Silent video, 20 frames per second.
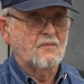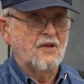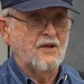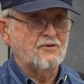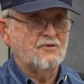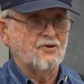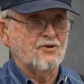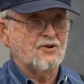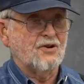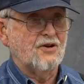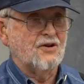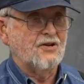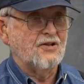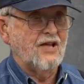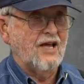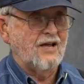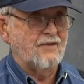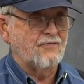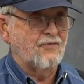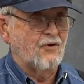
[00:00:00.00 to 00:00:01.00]
I took care of
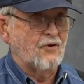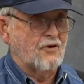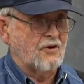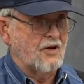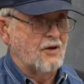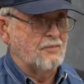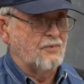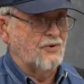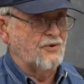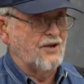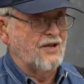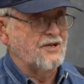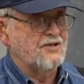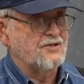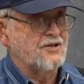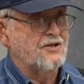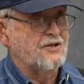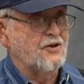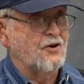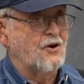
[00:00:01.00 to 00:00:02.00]
that for a couple days.
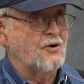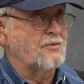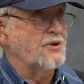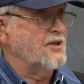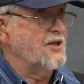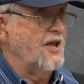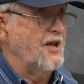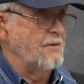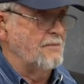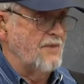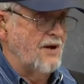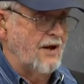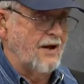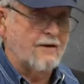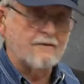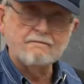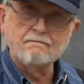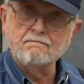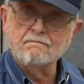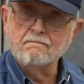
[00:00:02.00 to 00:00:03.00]
Then the Army came
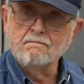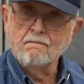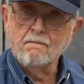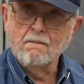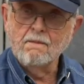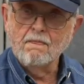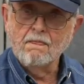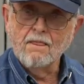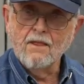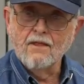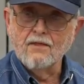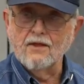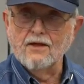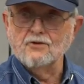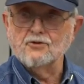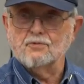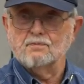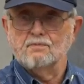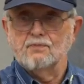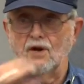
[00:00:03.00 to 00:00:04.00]
back. They
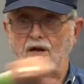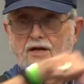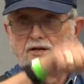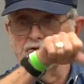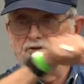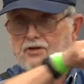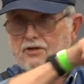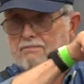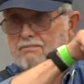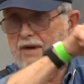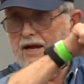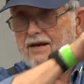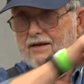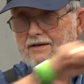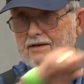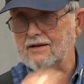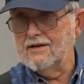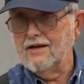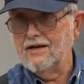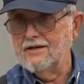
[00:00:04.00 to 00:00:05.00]
spliced it back
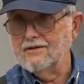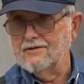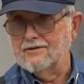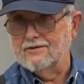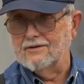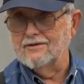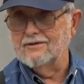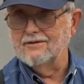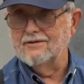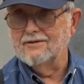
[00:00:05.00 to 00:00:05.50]
together.